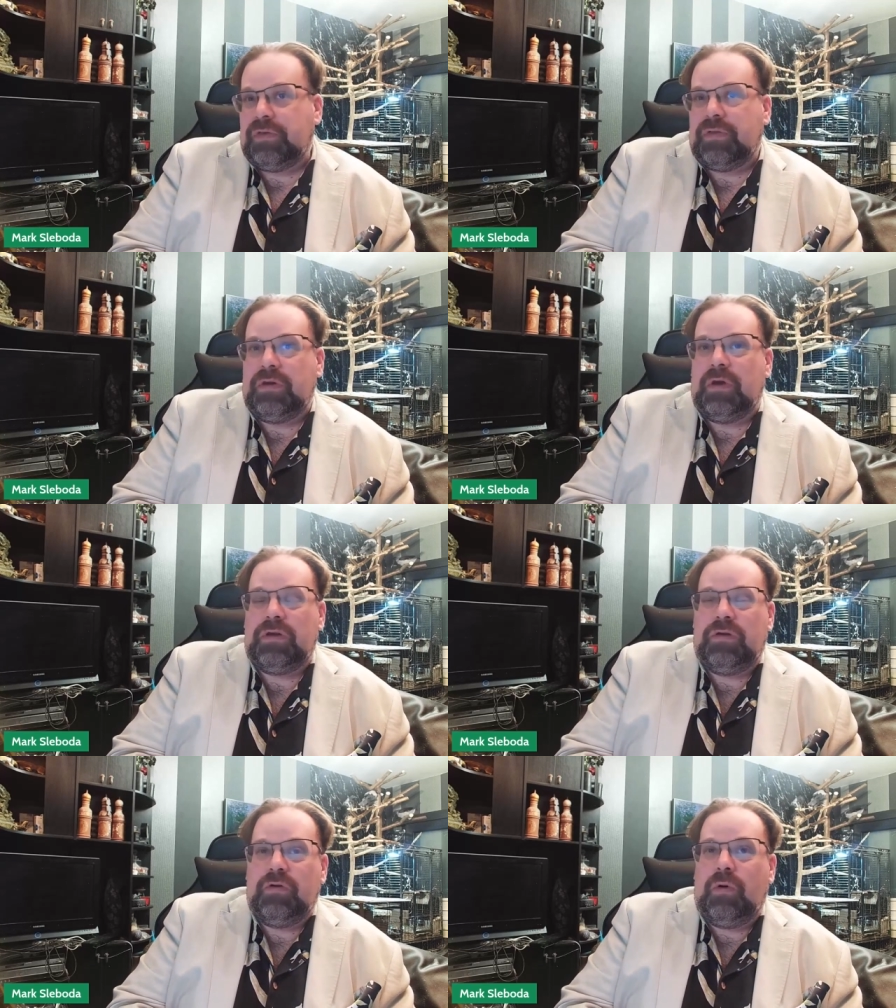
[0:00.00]

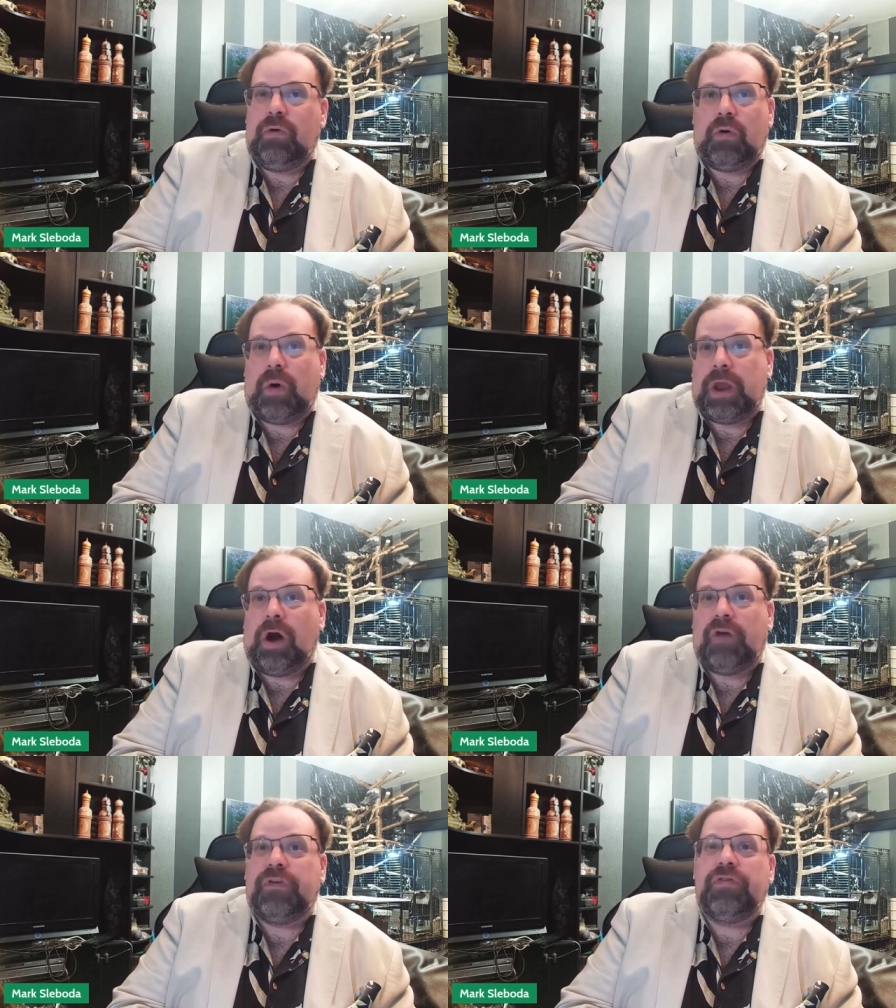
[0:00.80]
you quite
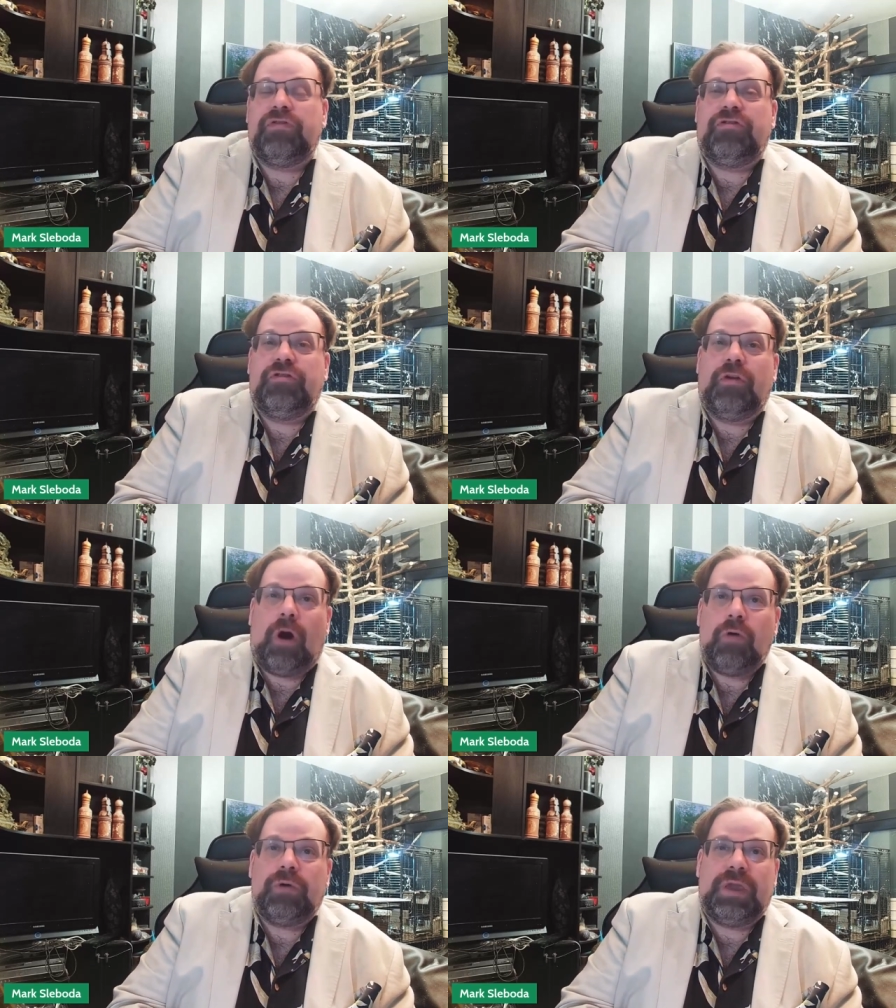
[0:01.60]
often
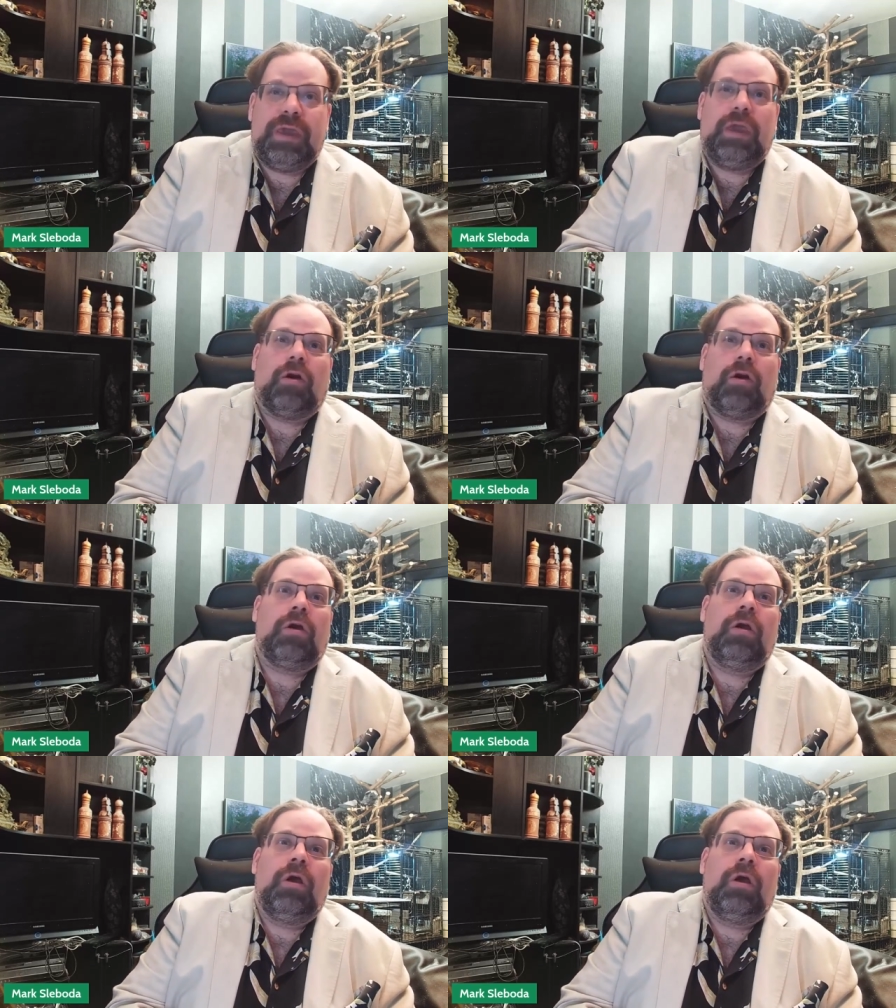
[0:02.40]
don't hear,